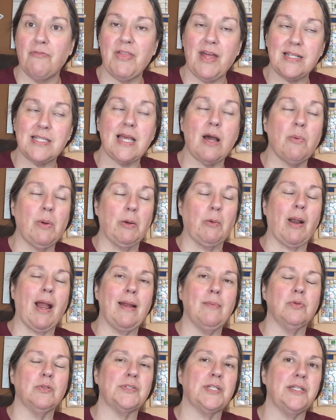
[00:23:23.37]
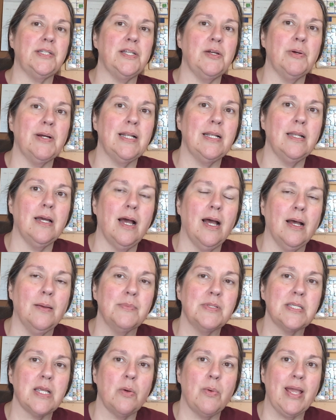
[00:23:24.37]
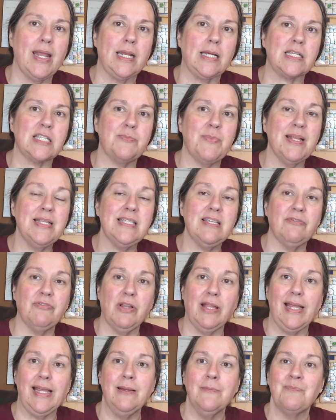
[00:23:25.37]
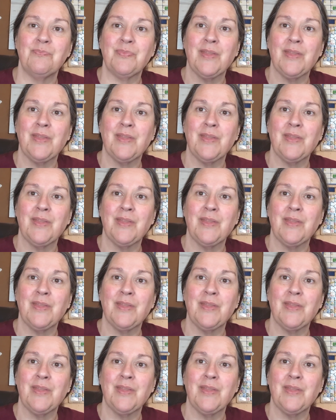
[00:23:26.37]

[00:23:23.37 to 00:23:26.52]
That's how we were able to do it so inexpensively.